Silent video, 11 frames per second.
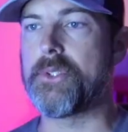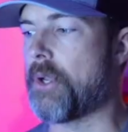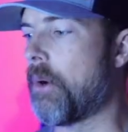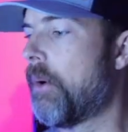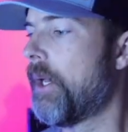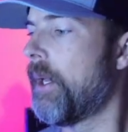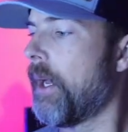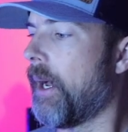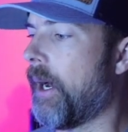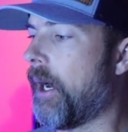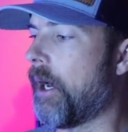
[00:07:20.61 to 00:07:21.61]
So
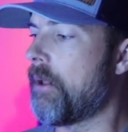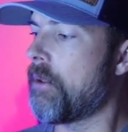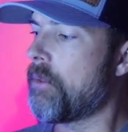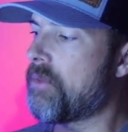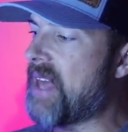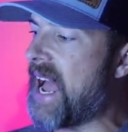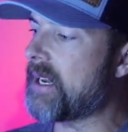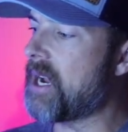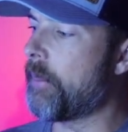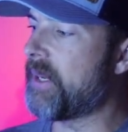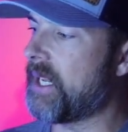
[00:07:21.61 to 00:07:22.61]
that
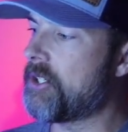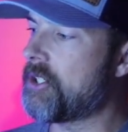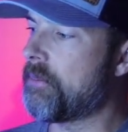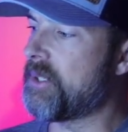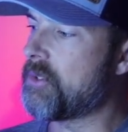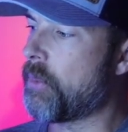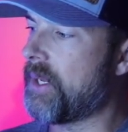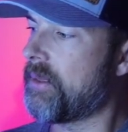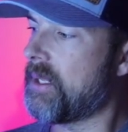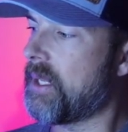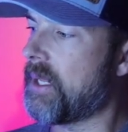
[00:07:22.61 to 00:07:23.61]
combination
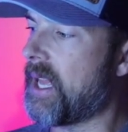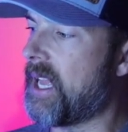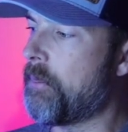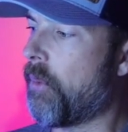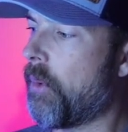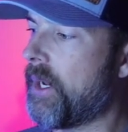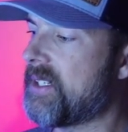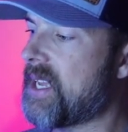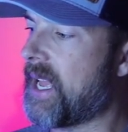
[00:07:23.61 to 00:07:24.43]
between the Aimpoint